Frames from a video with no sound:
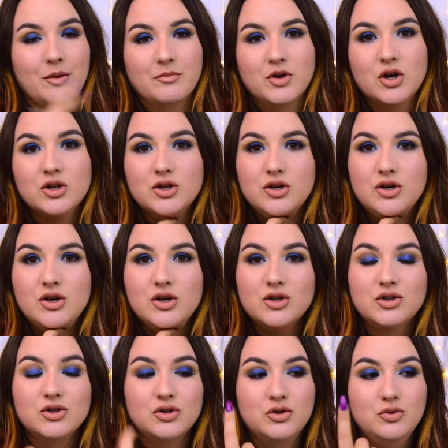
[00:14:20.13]
I'm gonna
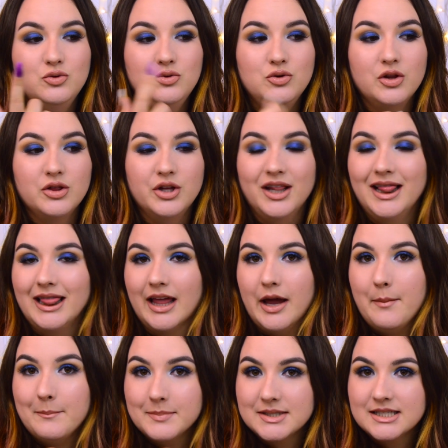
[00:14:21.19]
do the
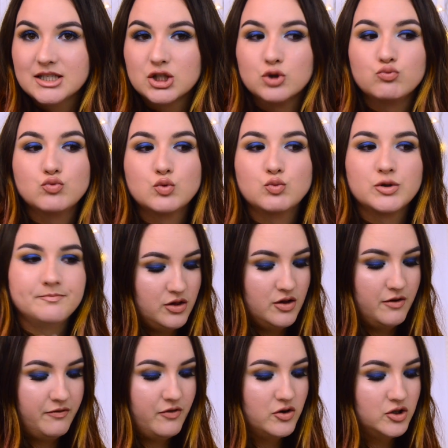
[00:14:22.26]
lips.
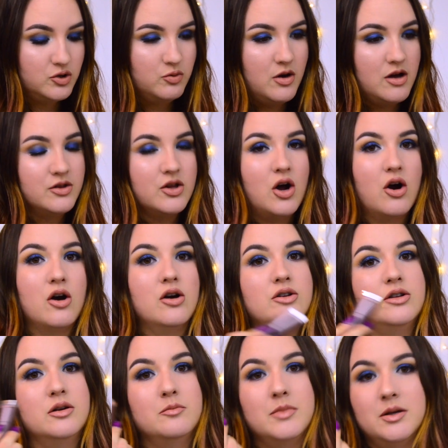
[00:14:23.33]
The first one are
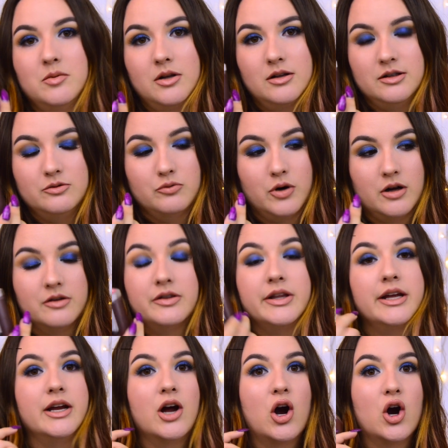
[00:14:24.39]
the Maybelline one.
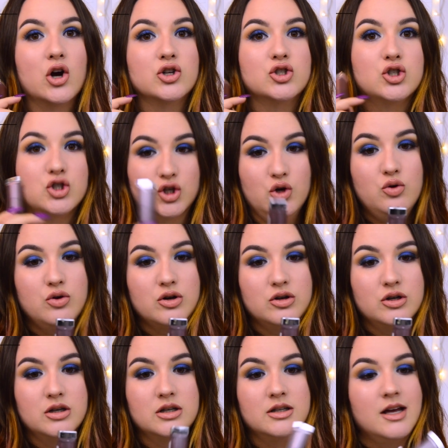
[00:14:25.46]
They are so
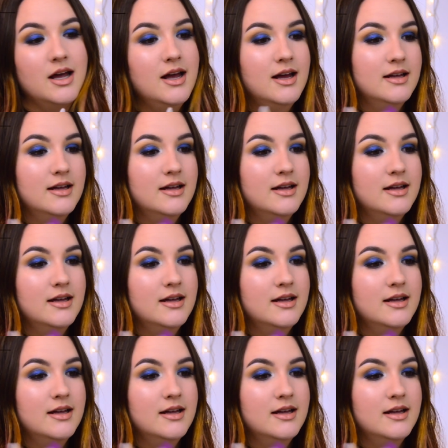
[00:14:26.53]
good.